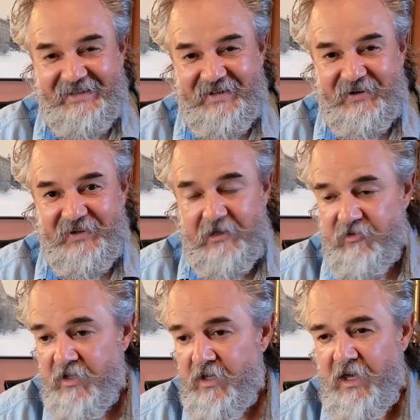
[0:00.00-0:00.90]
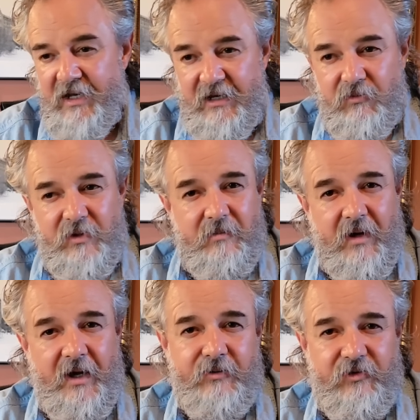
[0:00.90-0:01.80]
That's how it is. And I don't really
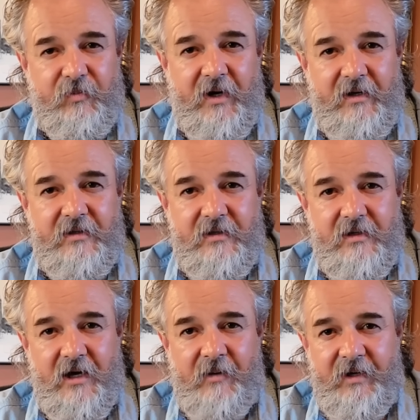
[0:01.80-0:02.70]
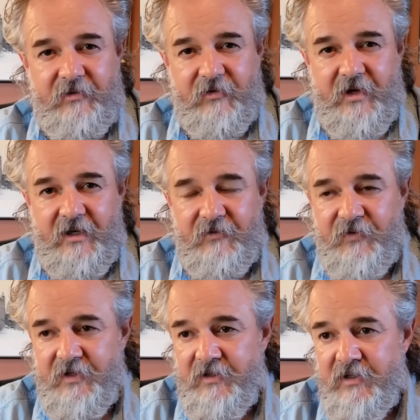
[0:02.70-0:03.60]
mind responding to the comments. It's kind of
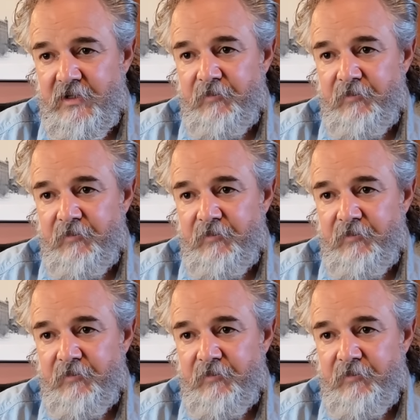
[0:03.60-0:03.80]
fun.